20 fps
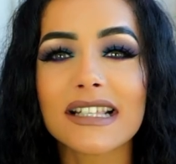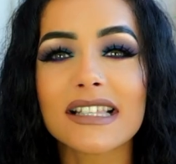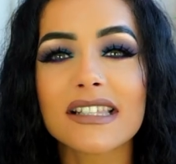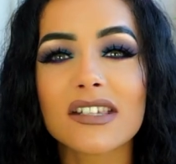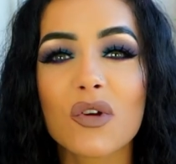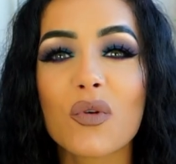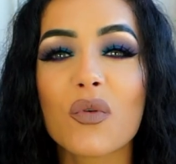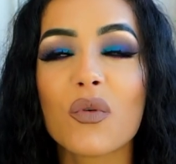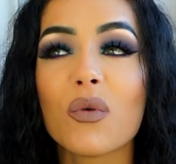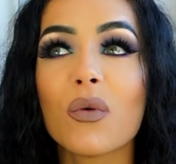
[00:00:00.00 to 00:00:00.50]

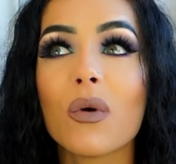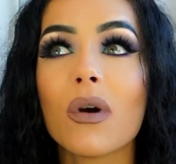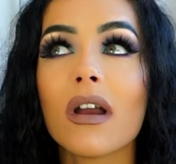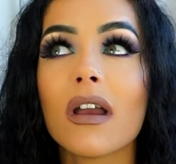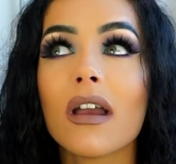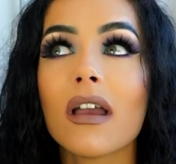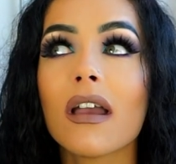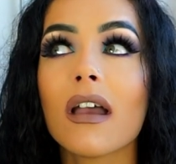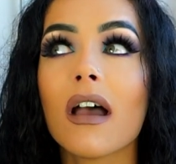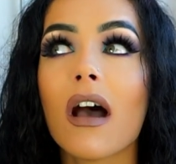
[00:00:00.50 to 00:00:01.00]
still
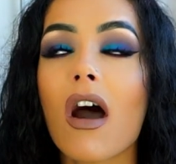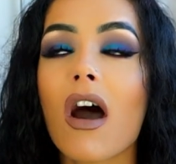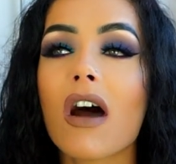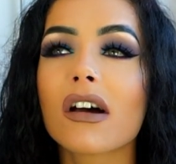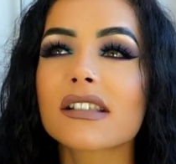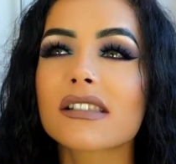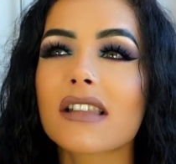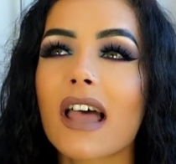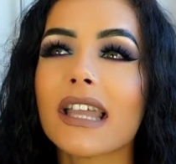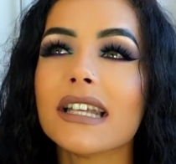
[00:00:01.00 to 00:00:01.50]
are
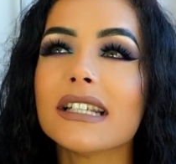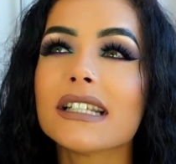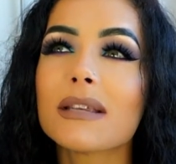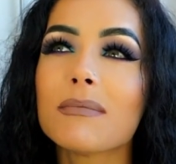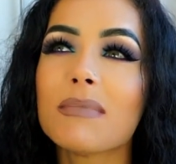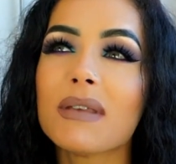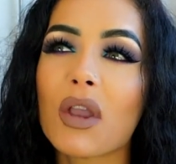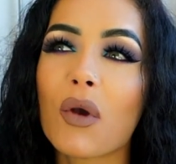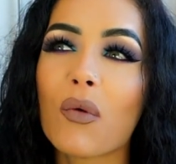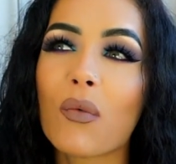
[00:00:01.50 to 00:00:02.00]
starting to
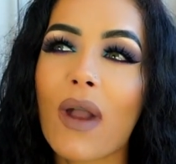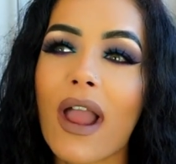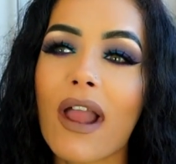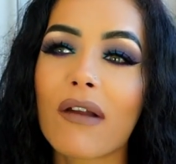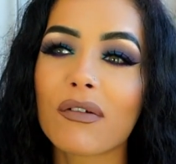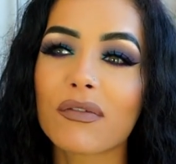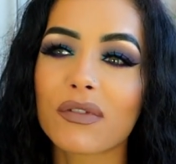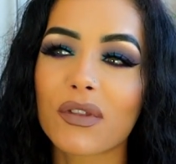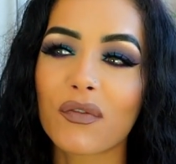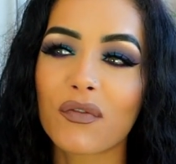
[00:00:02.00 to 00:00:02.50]
be
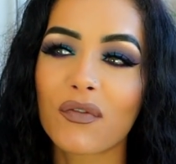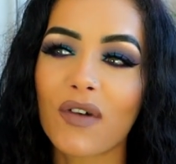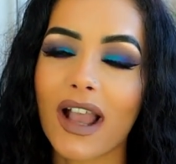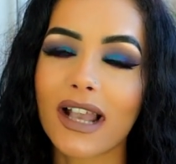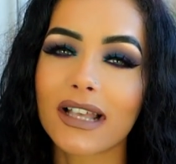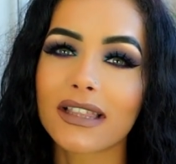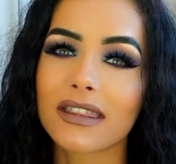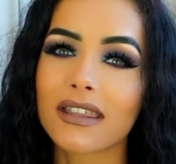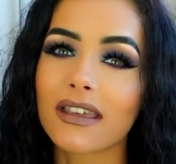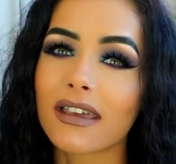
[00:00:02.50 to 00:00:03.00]
aware of the
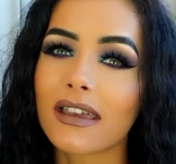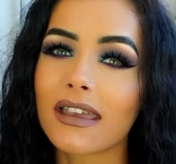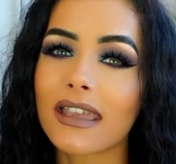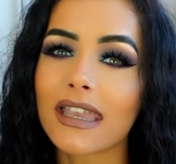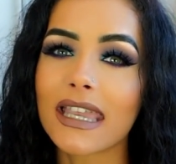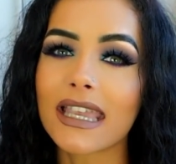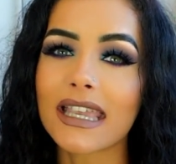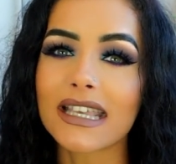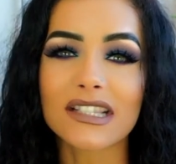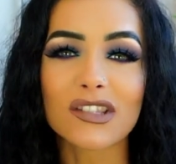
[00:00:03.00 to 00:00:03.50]
fact that
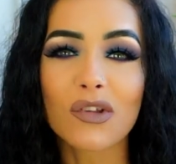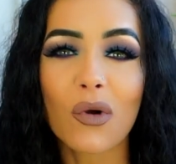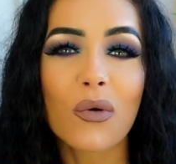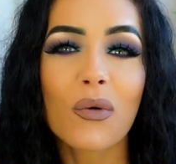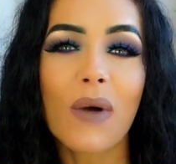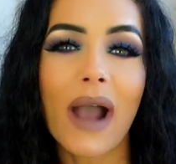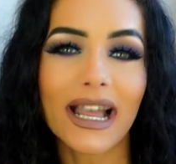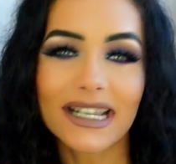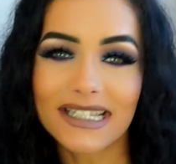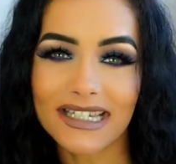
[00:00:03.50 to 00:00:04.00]
it's not
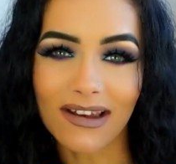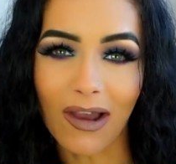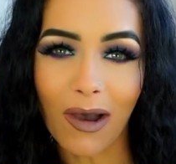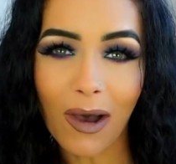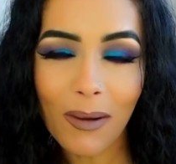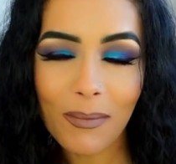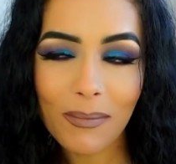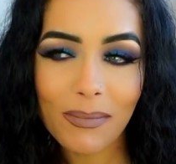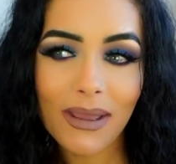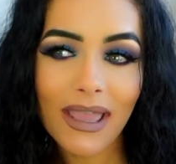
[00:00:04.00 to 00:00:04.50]
all adding
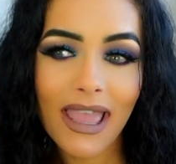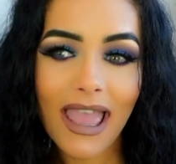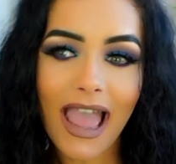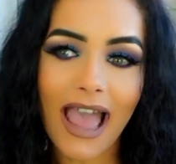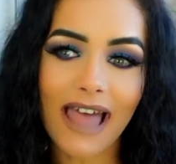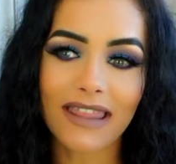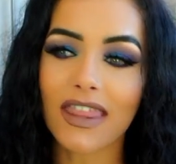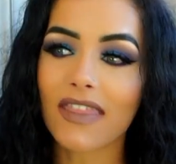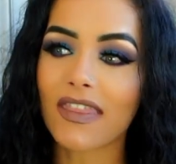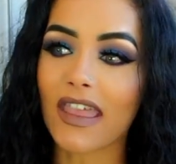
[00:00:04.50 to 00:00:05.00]
up
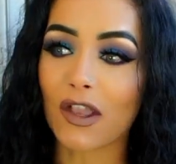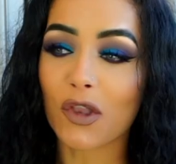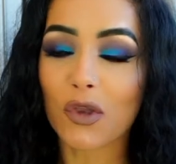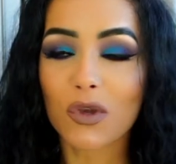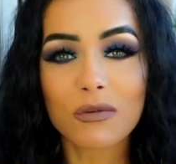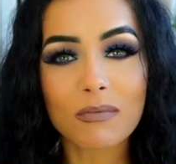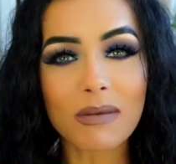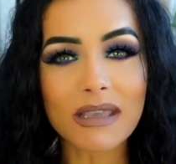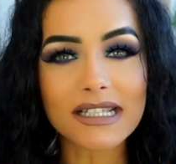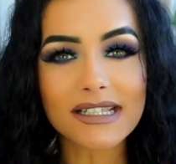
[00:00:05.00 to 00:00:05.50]
and that there
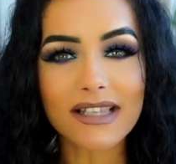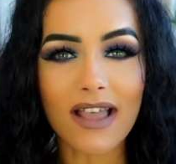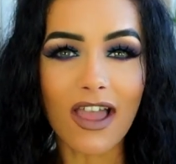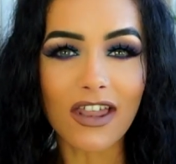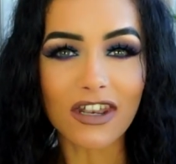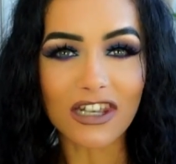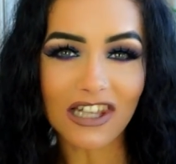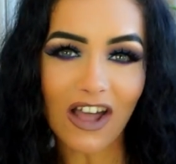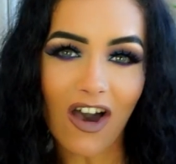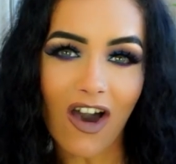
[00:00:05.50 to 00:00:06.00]
could be
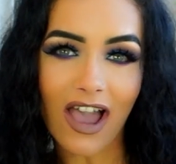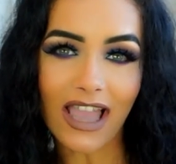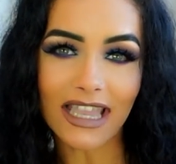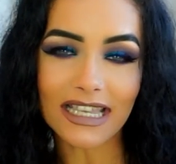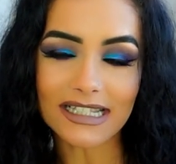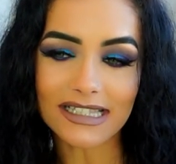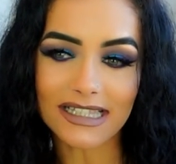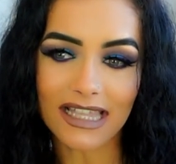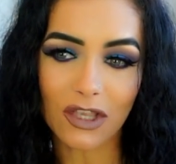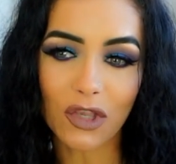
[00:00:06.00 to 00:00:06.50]
certain
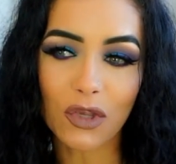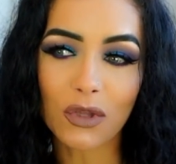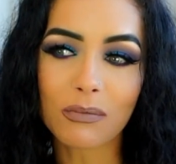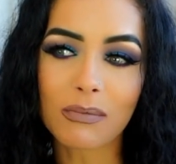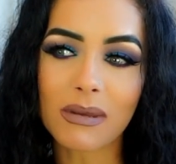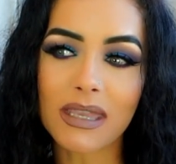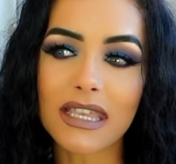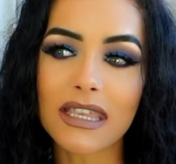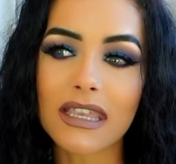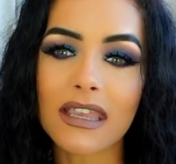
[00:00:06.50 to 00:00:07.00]
lies, there could
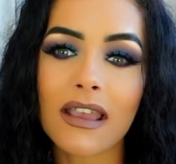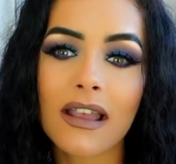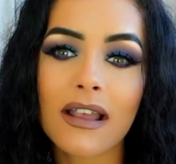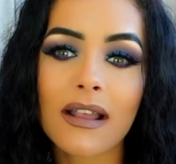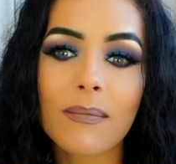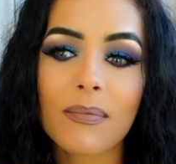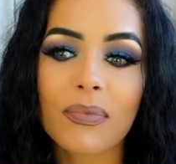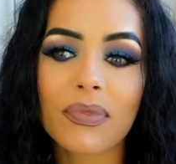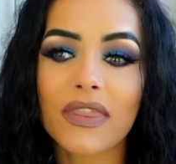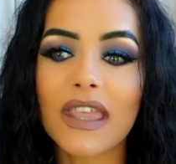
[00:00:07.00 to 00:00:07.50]
be
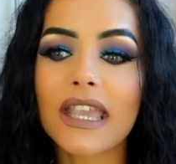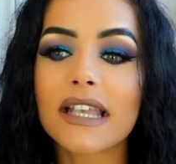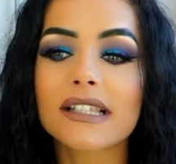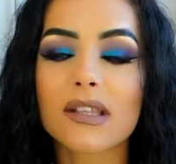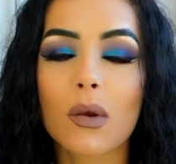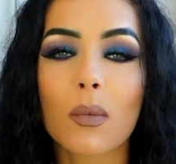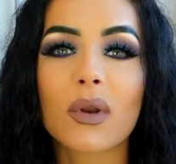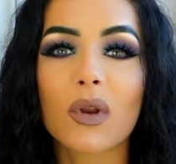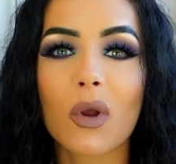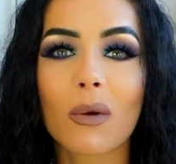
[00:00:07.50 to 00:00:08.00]
things
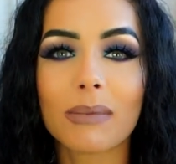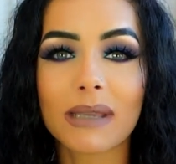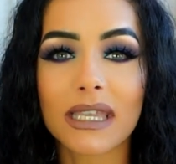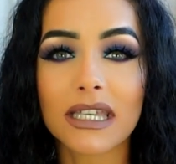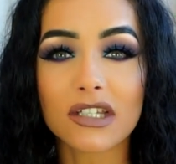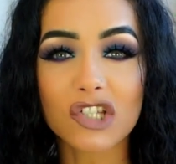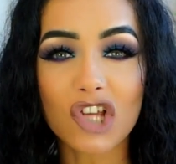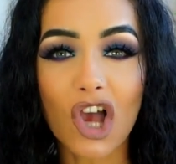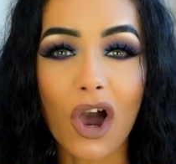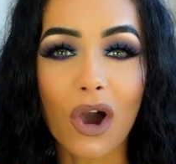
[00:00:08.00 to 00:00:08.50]
that we're not
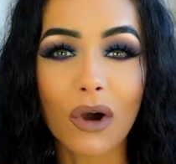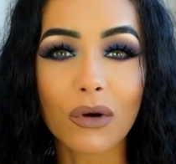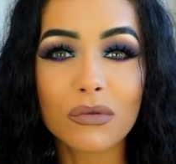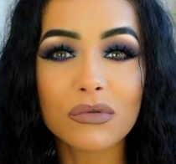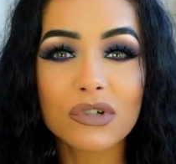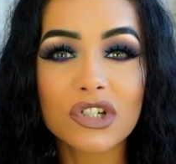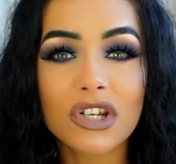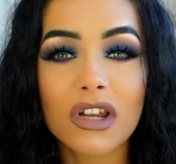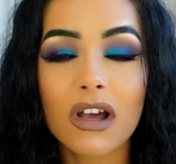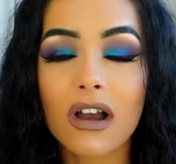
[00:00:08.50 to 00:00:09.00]
being
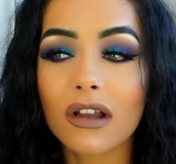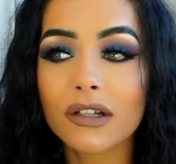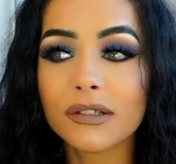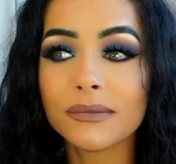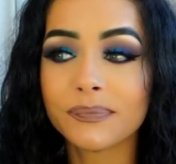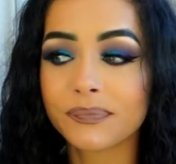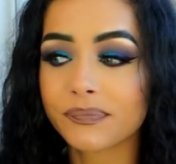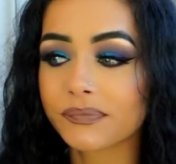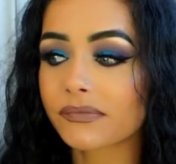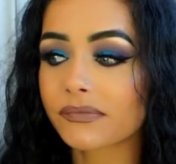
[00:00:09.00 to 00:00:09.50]
told, you know?